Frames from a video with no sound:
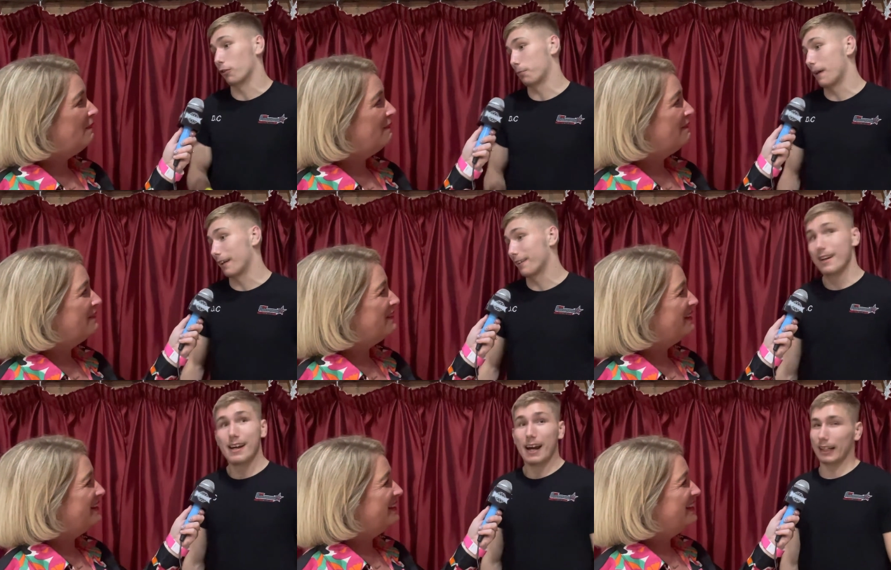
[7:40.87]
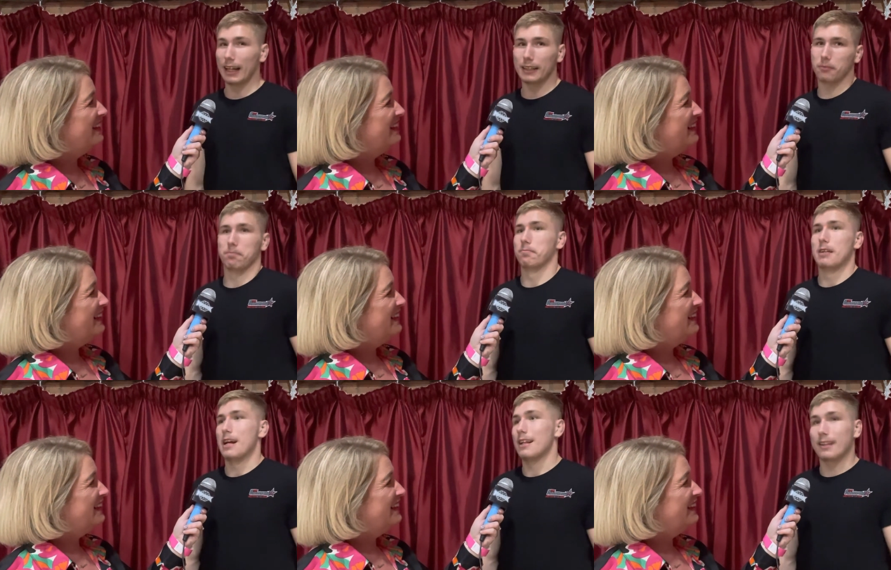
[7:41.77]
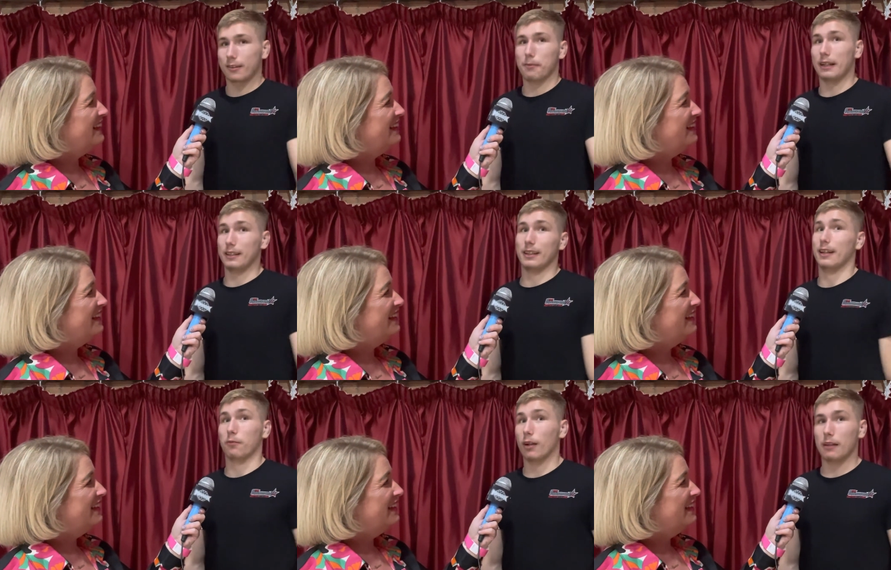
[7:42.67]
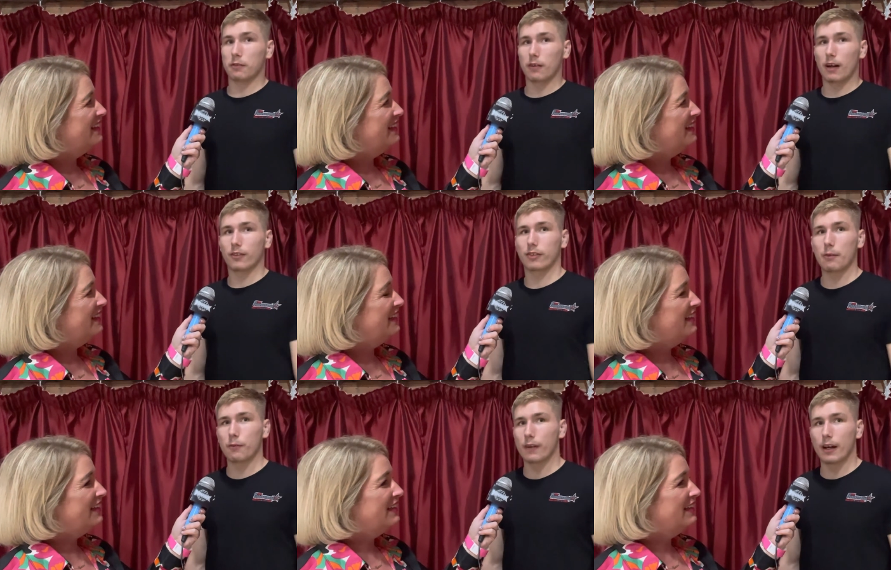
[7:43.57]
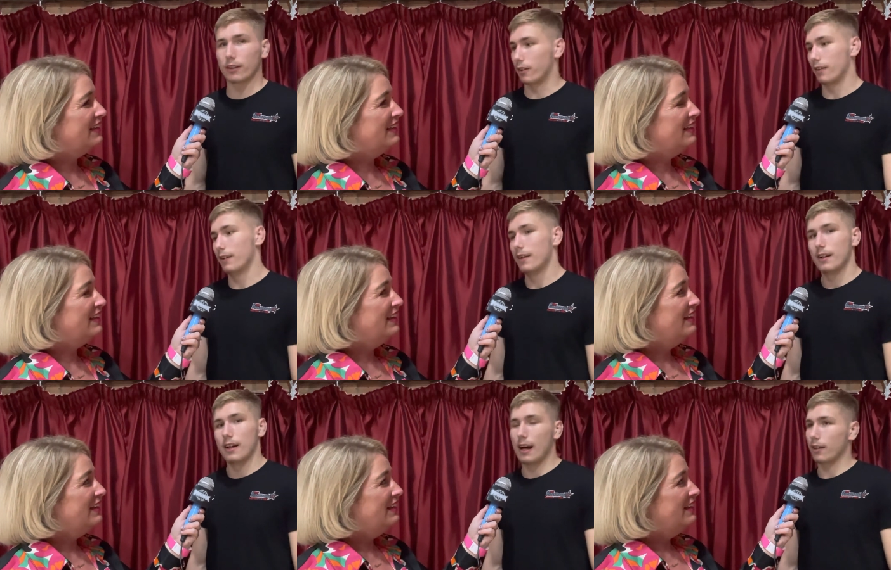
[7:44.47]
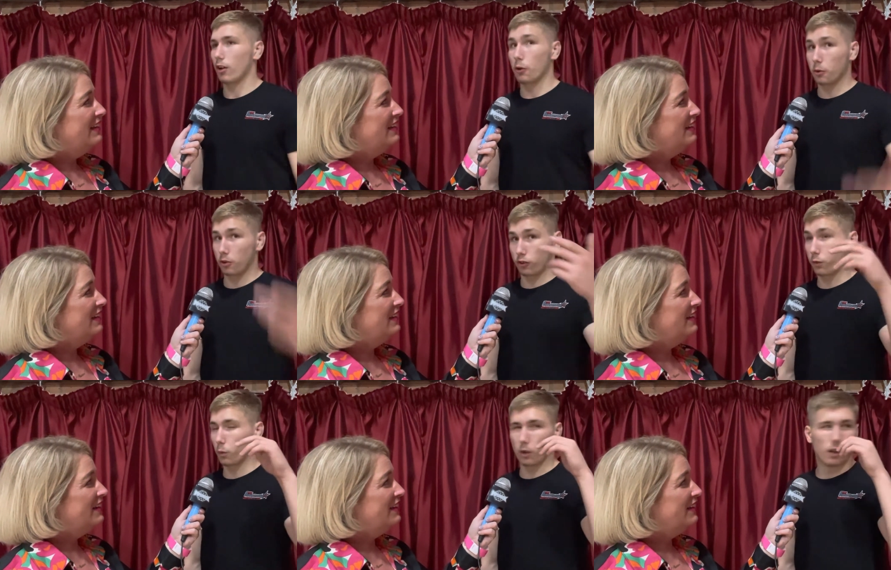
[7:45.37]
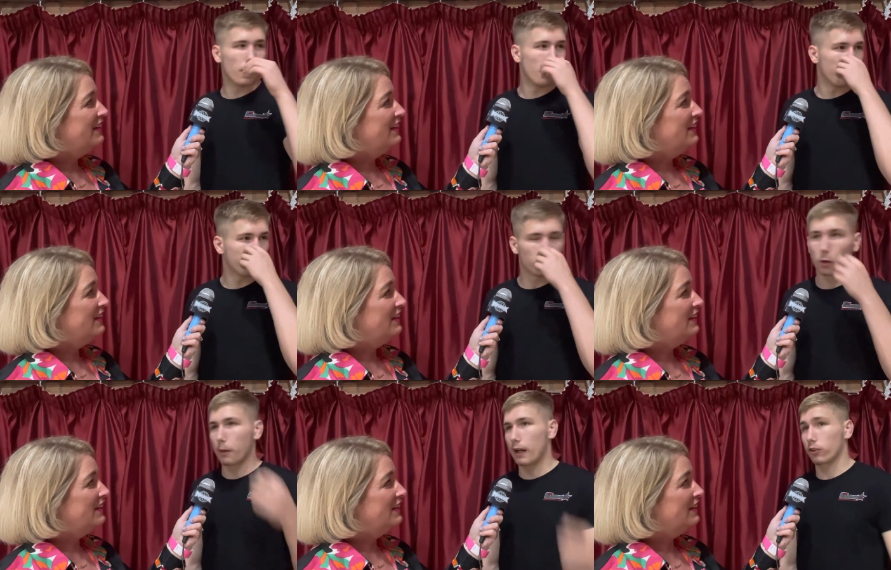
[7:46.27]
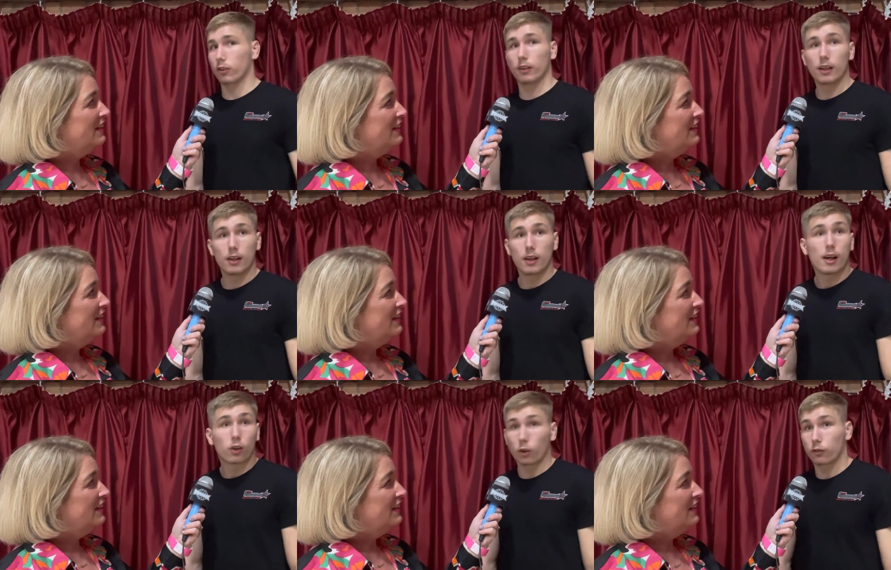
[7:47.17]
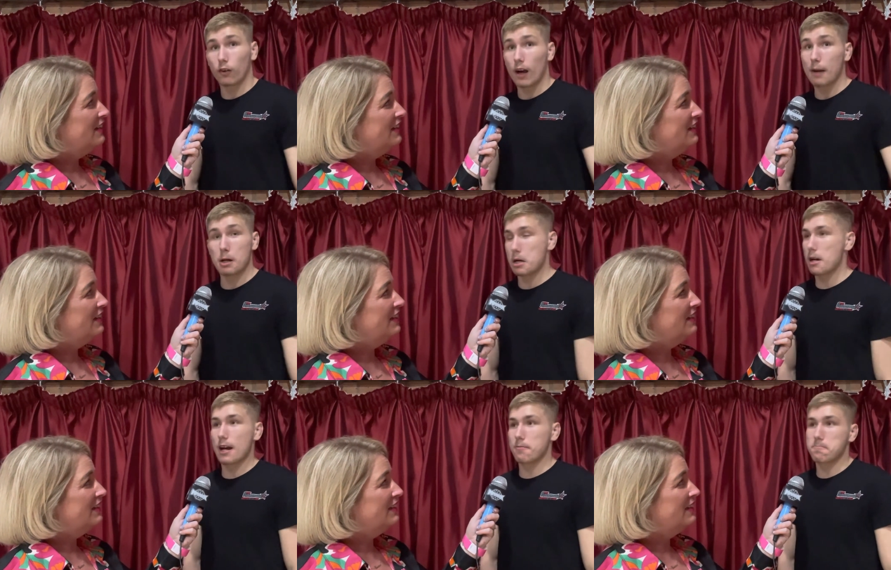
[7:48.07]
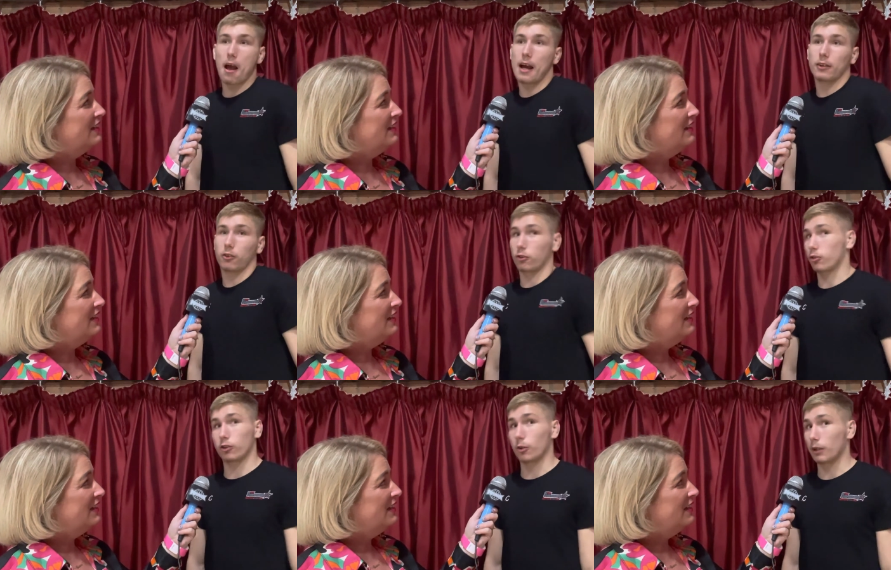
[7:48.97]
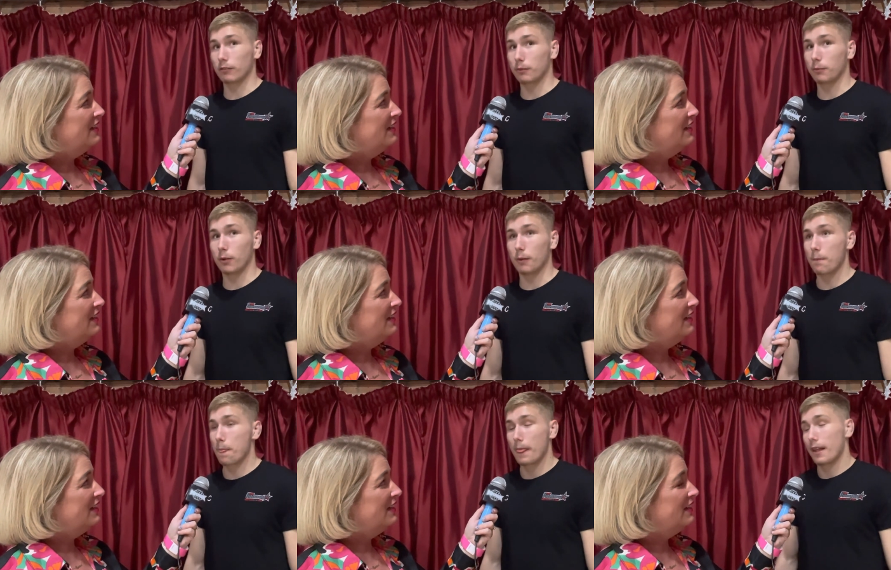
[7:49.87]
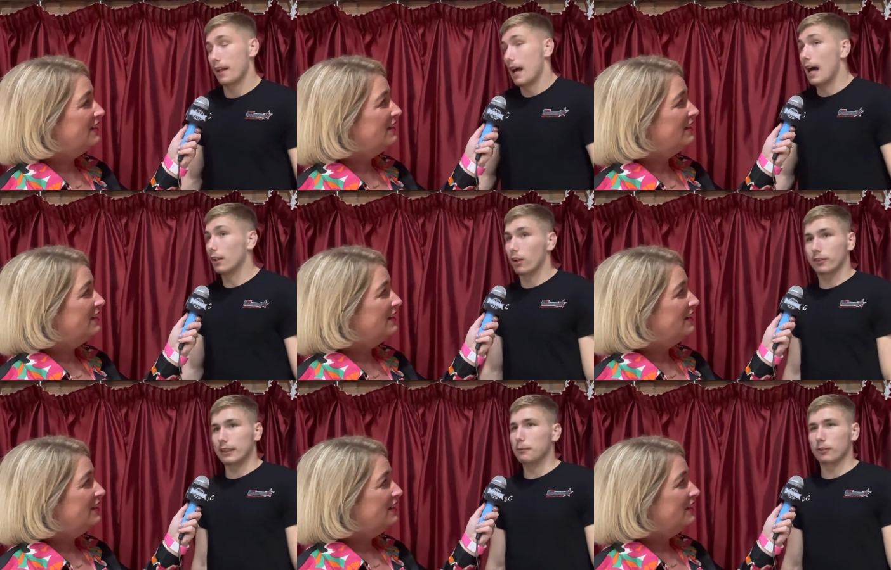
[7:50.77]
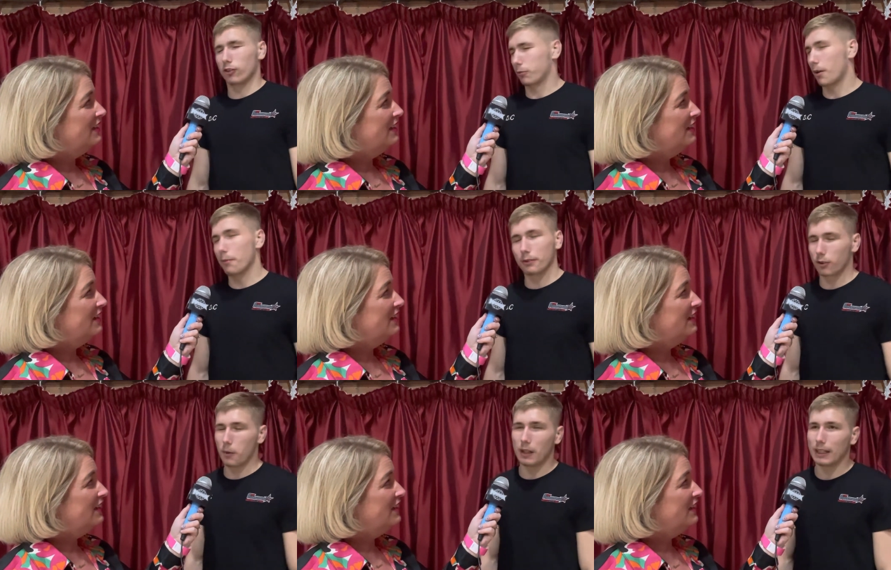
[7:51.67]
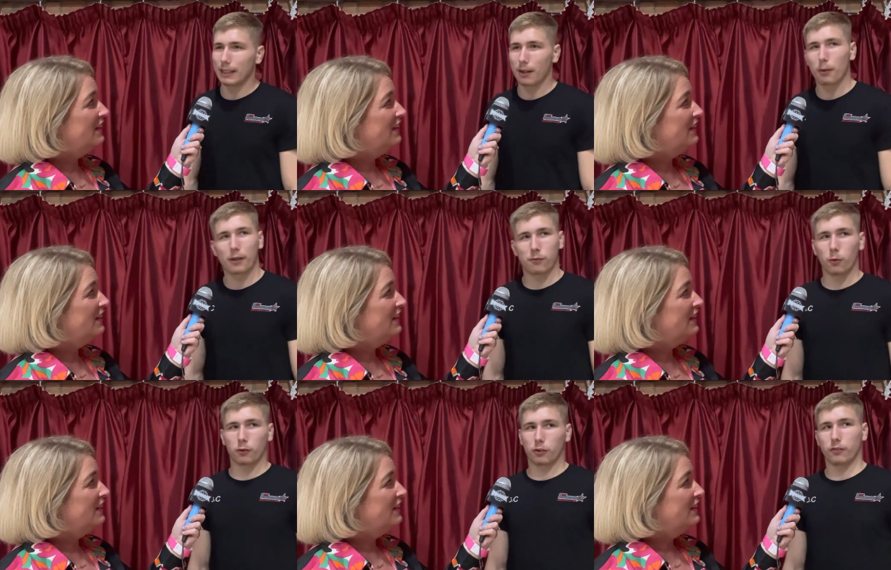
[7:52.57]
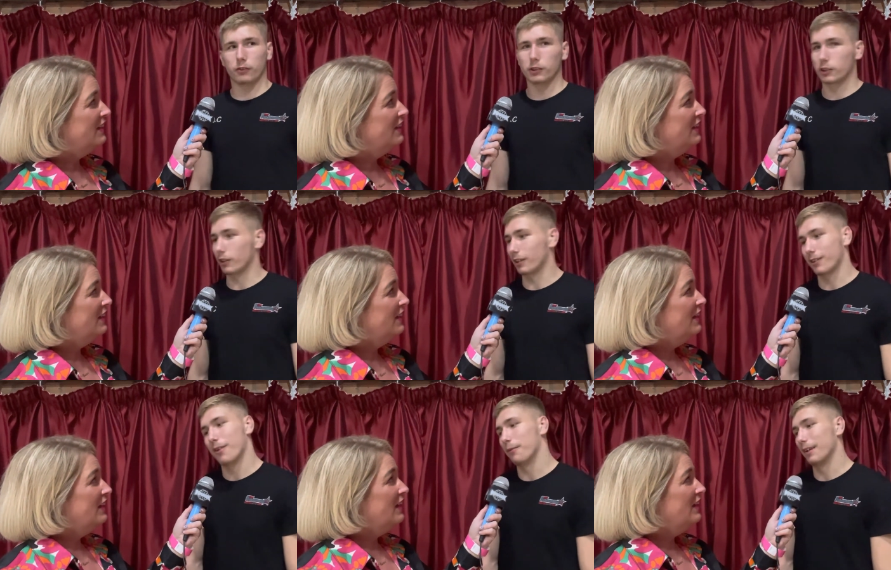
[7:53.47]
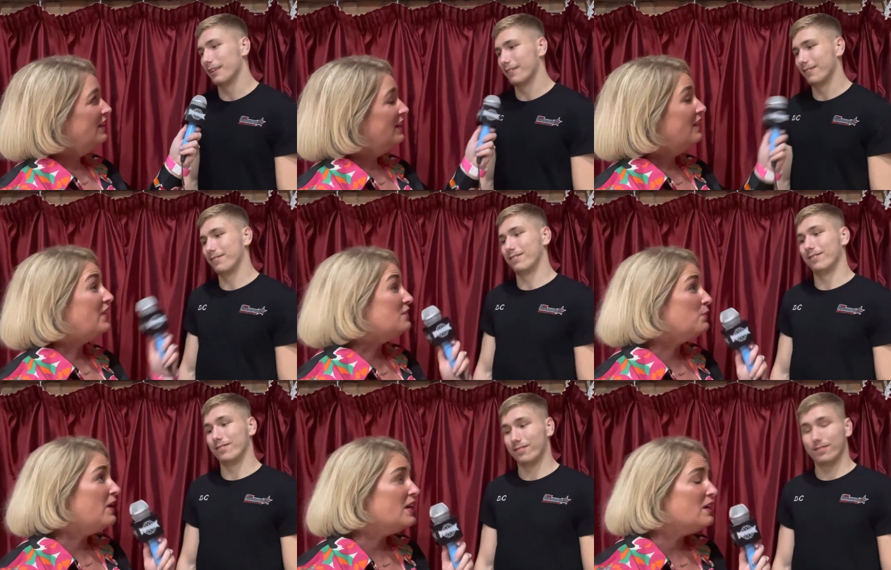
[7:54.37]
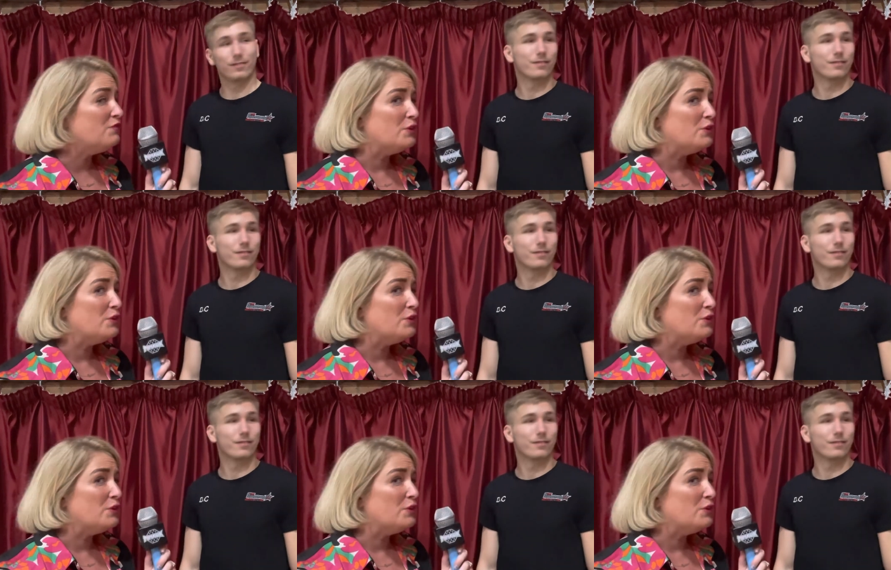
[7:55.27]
Speaker 1: respect. And Aiden decimated it, won every round. Same with Ada. Ada, who just fought um, Joe Patterson. Good fight, but Ada just controlled every moment. And our team is just coming so elite, and I'm looking forward to the future, and I can't wait that's
Speaker 2: what I love